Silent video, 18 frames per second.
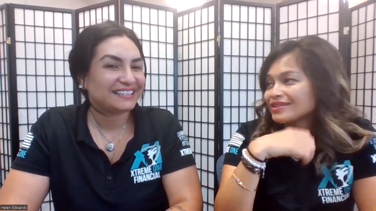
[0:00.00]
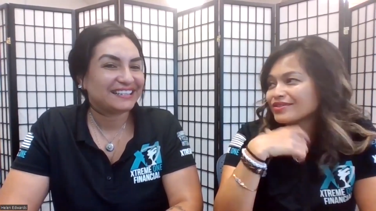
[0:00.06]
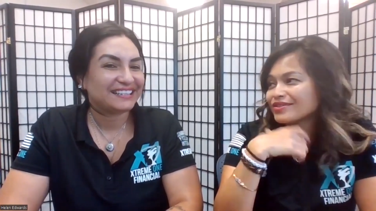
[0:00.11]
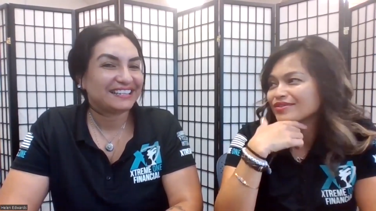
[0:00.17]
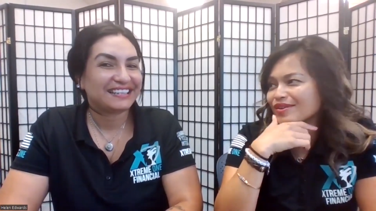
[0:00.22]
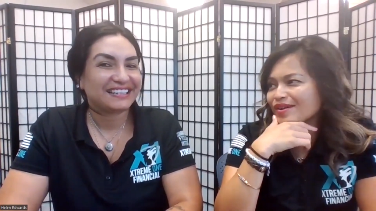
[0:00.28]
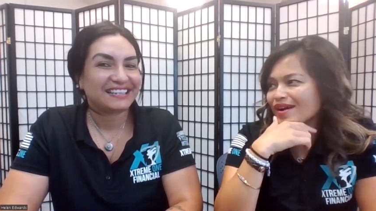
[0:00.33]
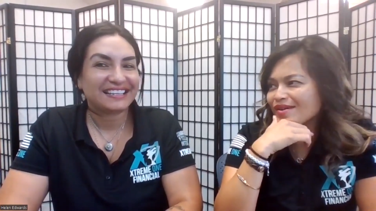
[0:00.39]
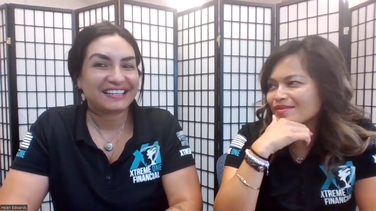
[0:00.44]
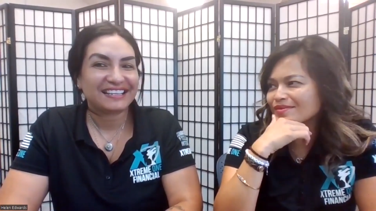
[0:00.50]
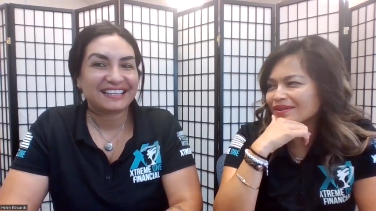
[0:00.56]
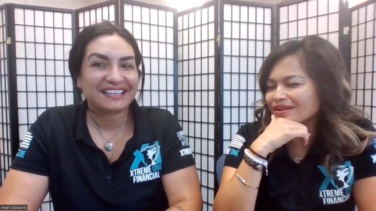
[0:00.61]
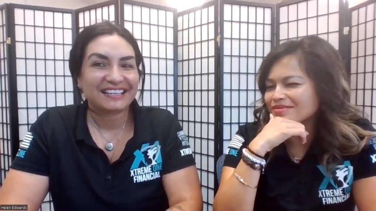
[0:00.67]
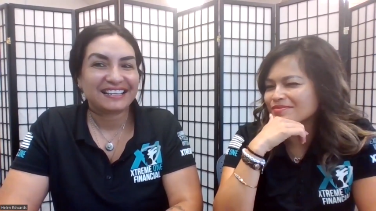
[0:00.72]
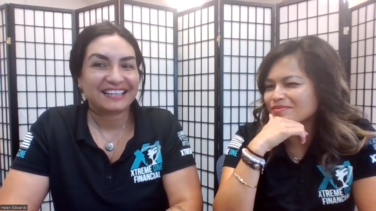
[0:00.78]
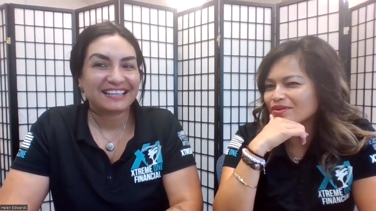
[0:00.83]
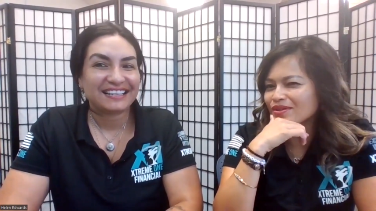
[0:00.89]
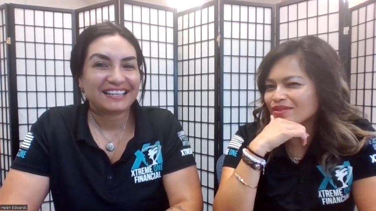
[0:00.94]
Speaker 1: I don't know how
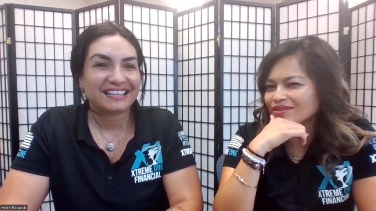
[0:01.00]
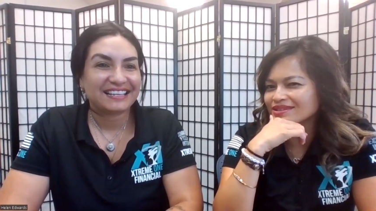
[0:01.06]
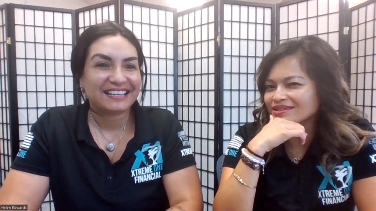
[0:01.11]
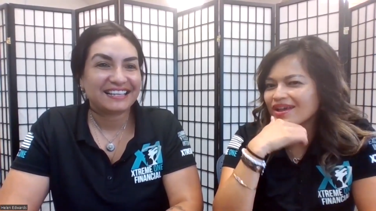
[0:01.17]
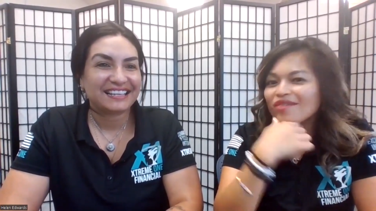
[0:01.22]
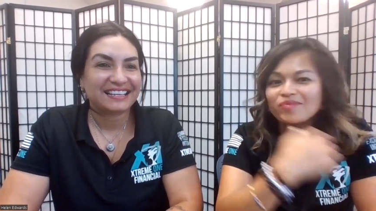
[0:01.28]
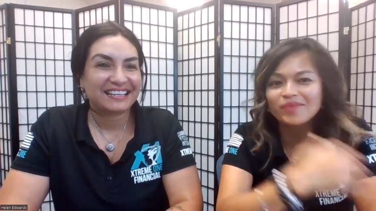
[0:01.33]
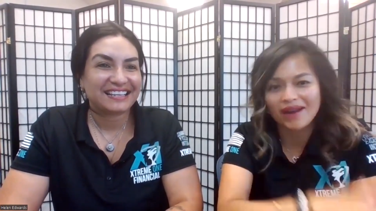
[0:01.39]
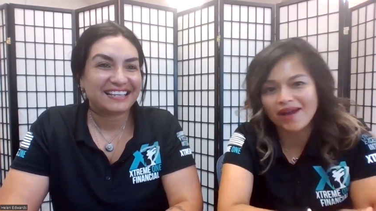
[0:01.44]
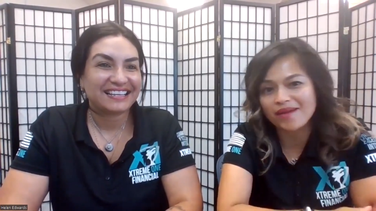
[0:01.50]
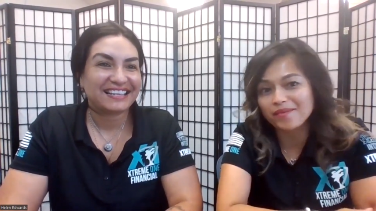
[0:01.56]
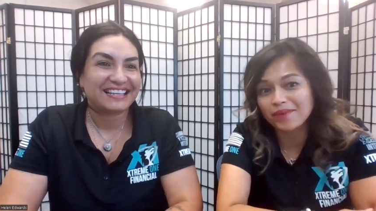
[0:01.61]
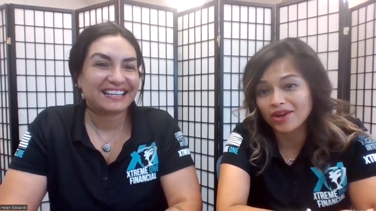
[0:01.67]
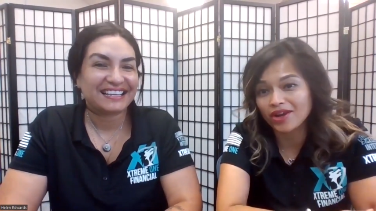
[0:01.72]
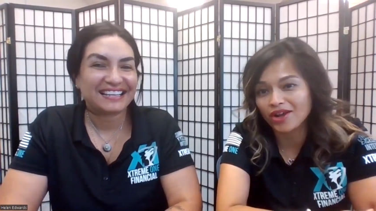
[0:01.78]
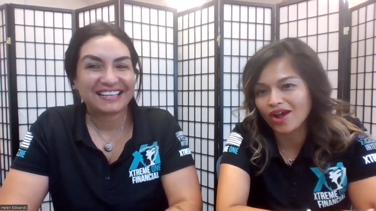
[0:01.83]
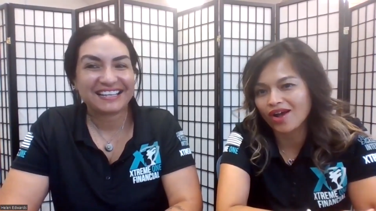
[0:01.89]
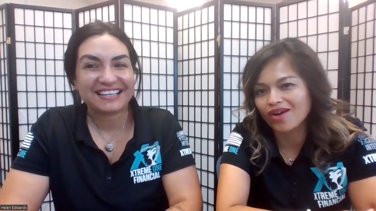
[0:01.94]
I'm going to pull this off, but
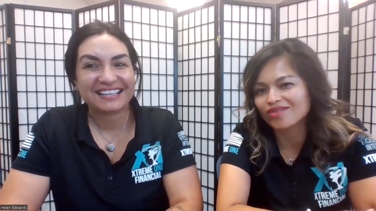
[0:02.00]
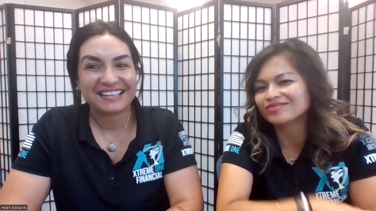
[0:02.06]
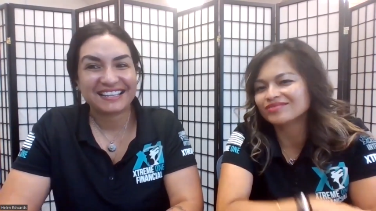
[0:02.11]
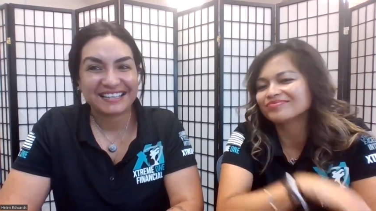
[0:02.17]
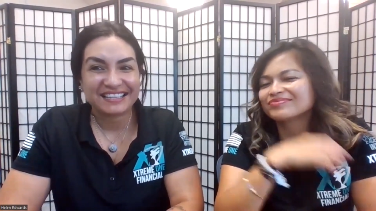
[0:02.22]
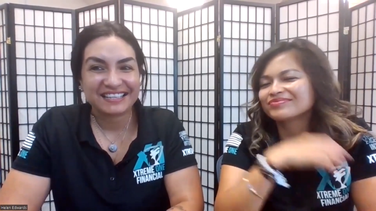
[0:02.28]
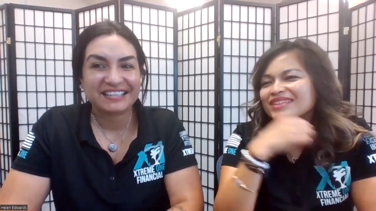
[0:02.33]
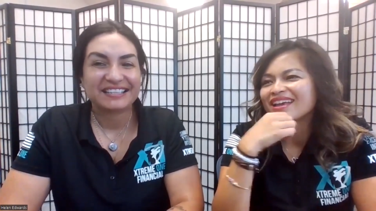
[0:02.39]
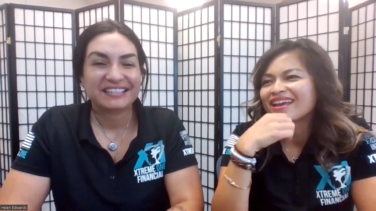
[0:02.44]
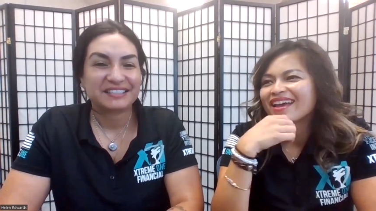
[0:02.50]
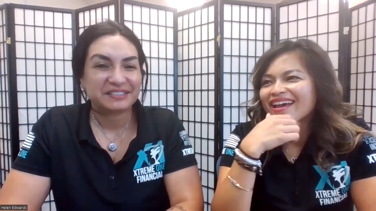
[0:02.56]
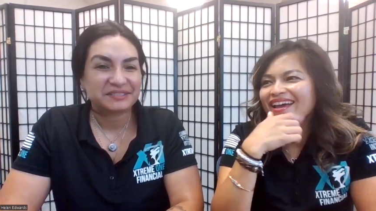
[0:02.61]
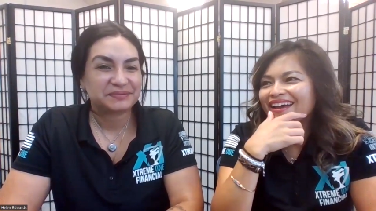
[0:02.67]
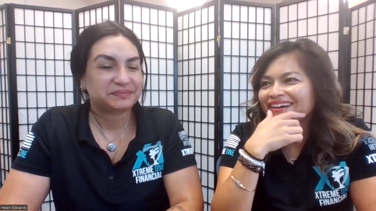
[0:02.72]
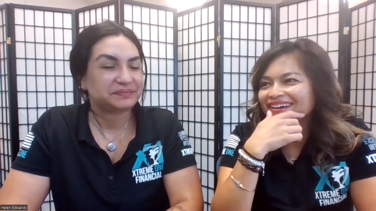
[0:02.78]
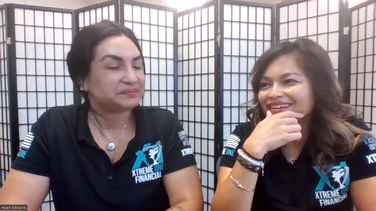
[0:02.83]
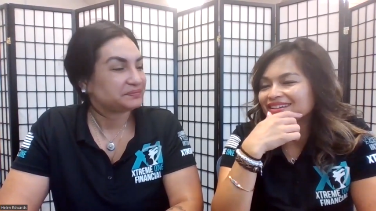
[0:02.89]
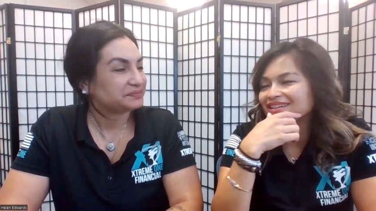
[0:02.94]
I'm going to go.
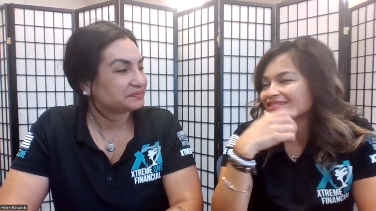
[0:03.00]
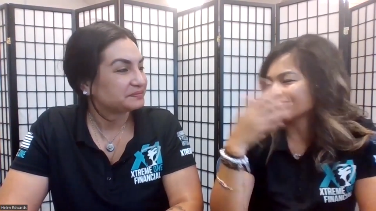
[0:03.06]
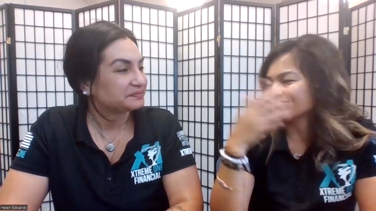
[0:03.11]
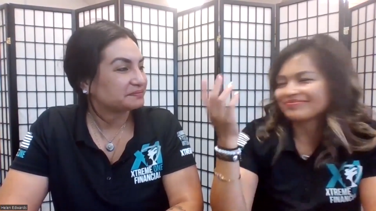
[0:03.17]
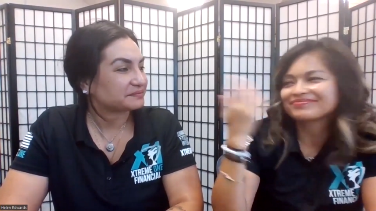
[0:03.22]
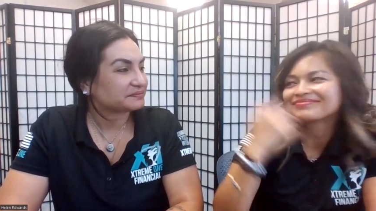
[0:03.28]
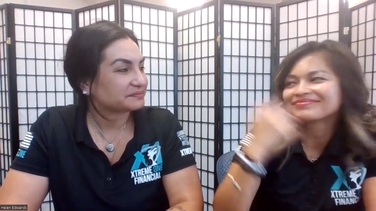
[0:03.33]
And